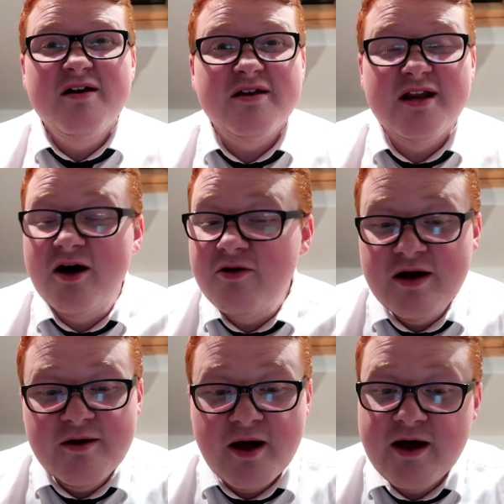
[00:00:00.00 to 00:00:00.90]
You know?
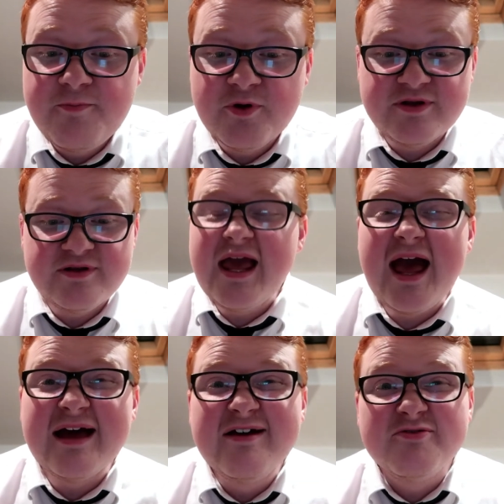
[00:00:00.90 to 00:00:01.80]
But
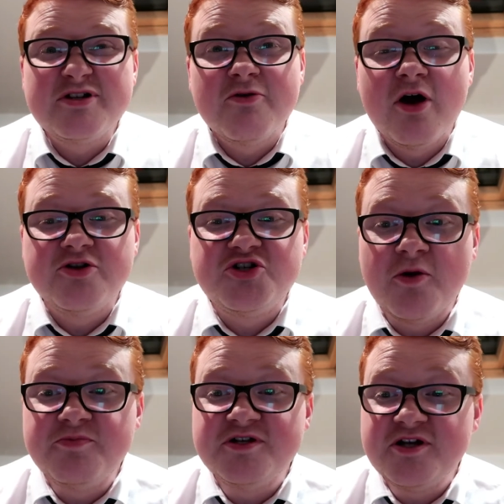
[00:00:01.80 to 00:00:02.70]
yeah, we've still got a
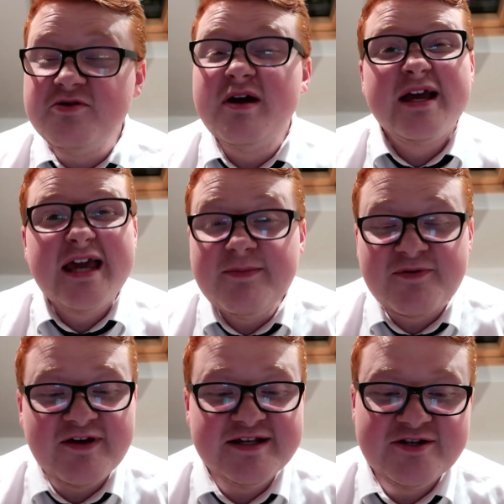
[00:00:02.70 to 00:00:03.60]
job to do. Keeps
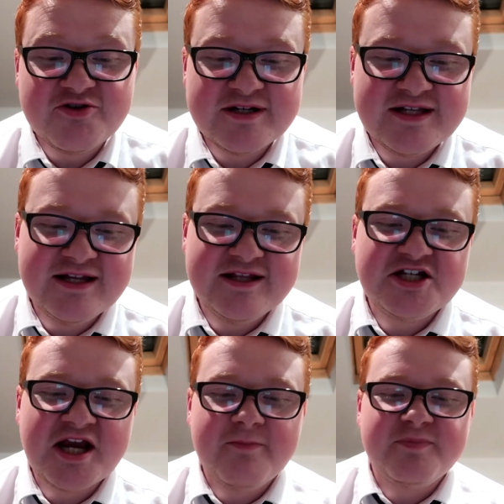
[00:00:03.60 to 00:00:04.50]
things interesting in the
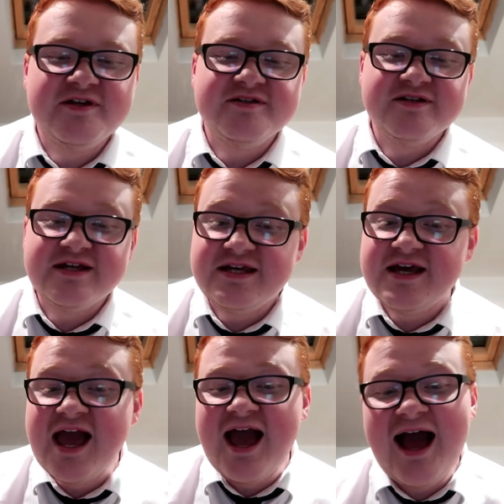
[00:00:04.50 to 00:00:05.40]
Champions
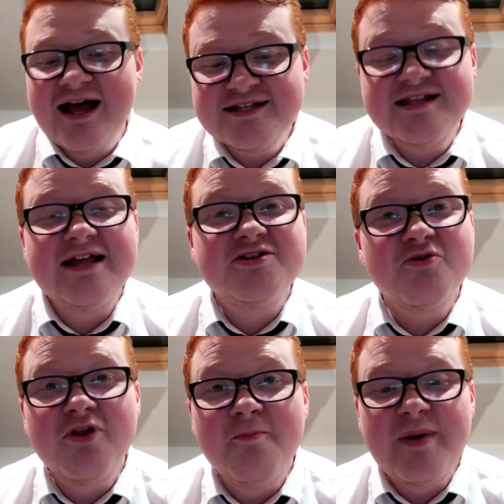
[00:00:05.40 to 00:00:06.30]
League. Atalanta
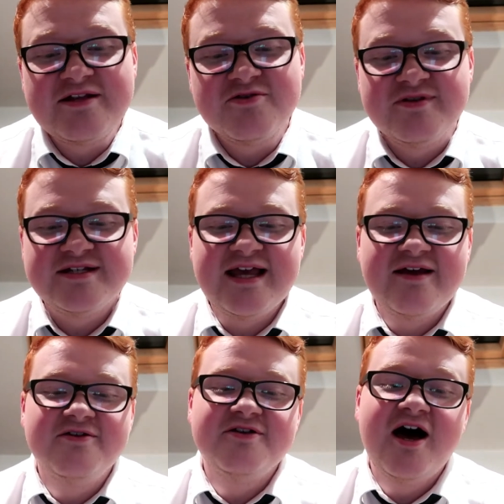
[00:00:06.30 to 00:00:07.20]
a lot better in the
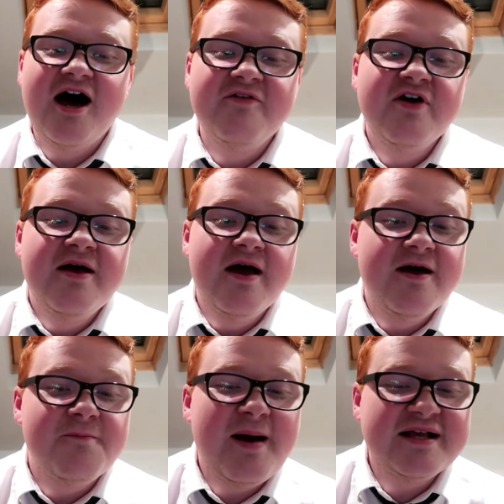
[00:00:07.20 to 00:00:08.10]
second half.
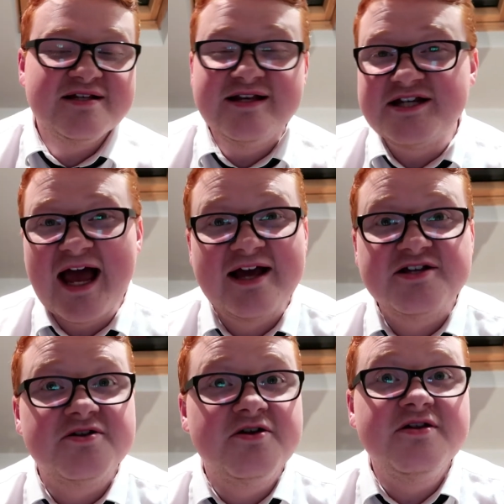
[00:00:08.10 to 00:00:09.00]
Pasalic,
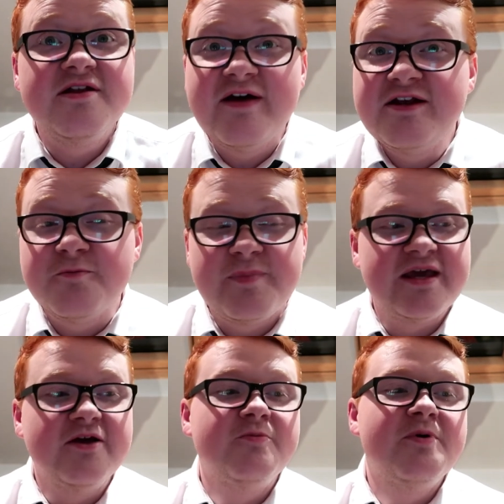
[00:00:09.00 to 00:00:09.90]
excellent. They've ended up
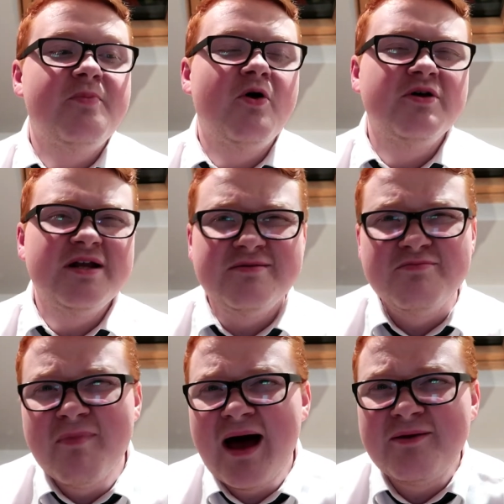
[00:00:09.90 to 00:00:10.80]
picking up a point. It
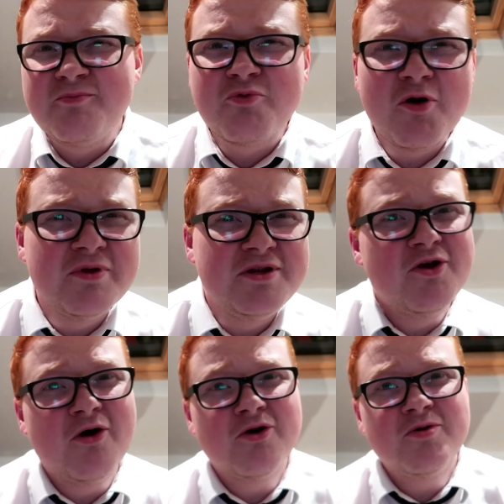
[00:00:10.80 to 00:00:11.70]
might probably
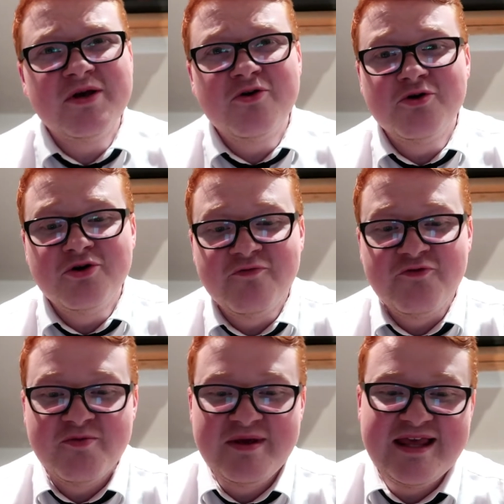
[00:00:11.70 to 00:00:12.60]
not going to be good enough
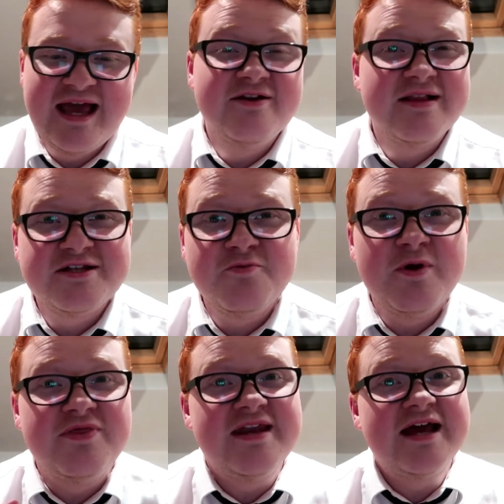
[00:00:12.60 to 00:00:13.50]
for them in the end unless they
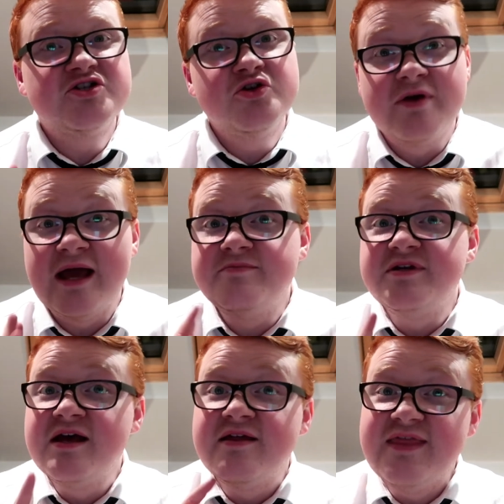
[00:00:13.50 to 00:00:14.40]
win the next two games.
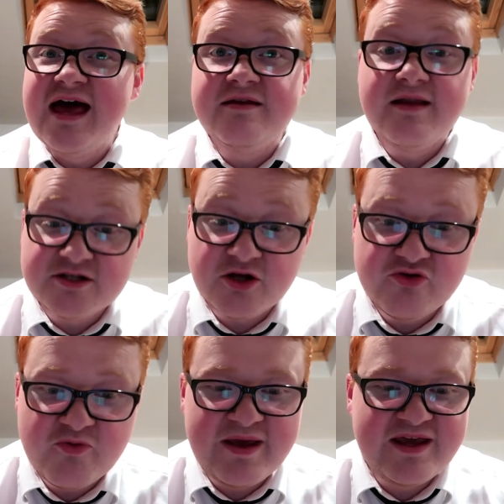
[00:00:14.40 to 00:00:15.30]
Then that's going
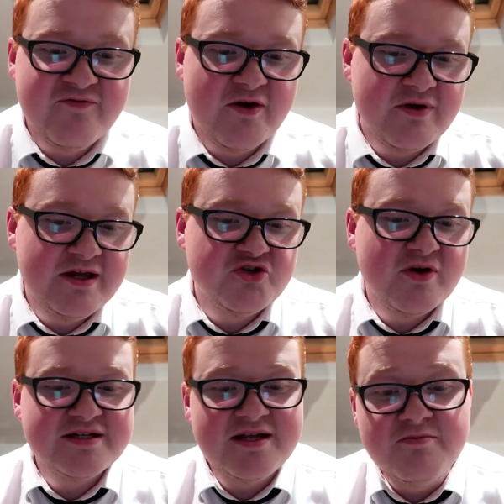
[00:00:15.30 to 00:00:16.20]
to make it very
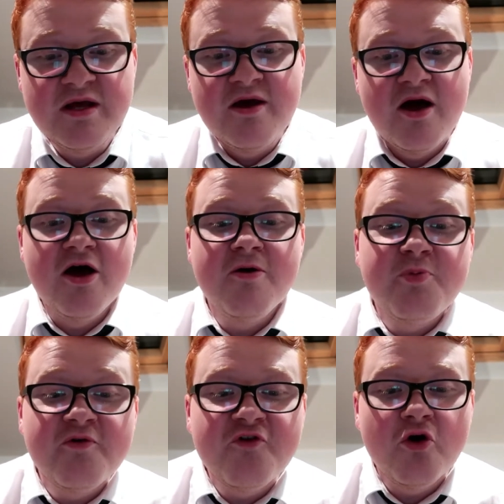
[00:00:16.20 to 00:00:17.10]
interesting.
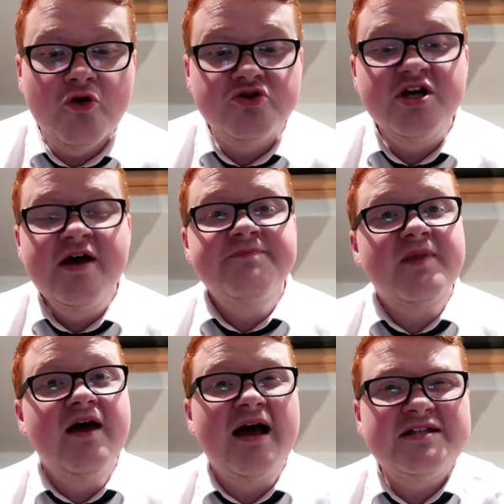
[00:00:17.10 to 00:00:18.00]
But for us,
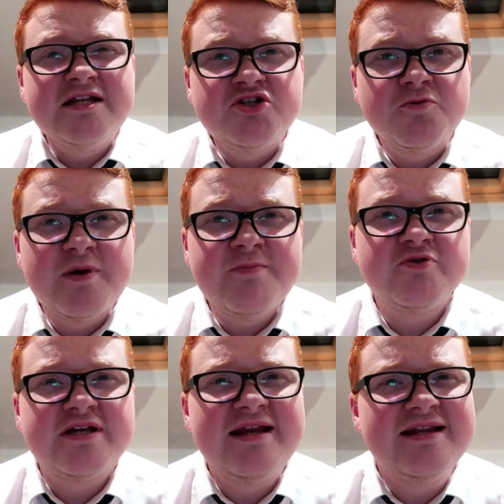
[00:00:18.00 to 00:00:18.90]
I've seen some people
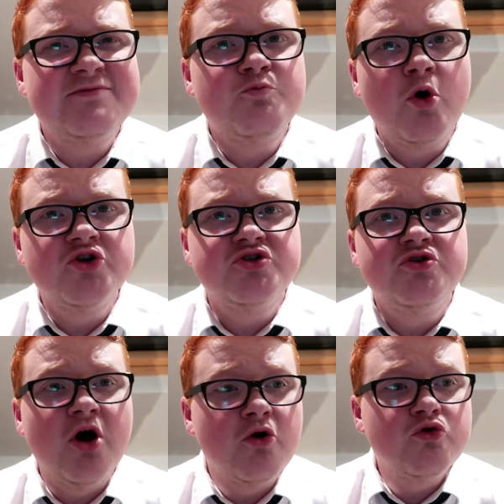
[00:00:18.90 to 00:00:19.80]
saying this was
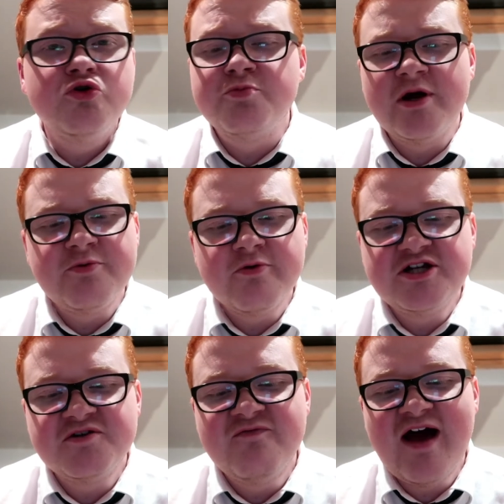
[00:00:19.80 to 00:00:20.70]
not good
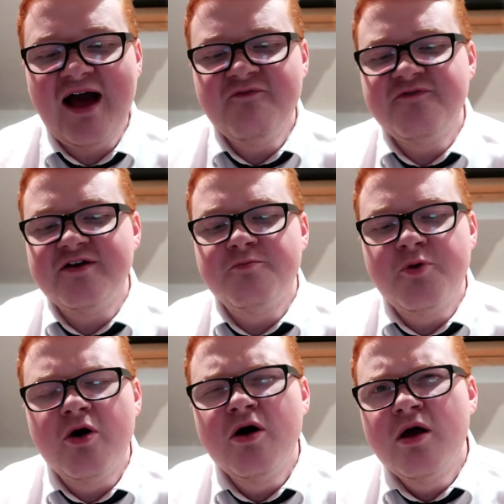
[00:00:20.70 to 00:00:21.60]
preparation for Anfield,
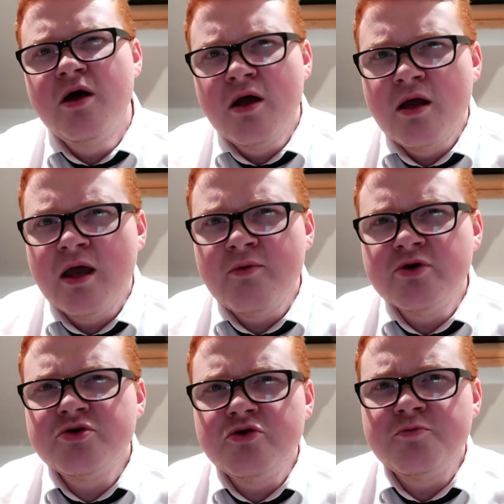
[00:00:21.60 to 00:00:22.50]
but it
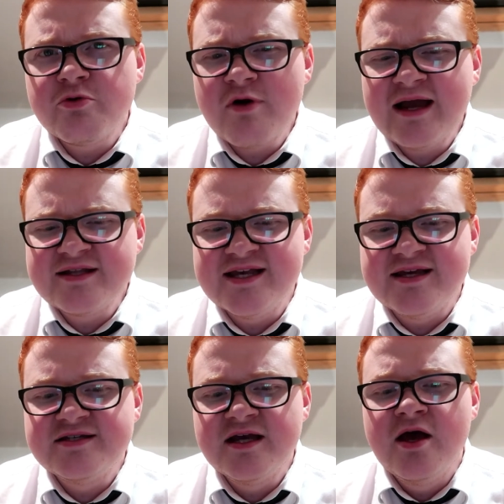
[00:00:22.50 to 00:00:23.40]
was good practice.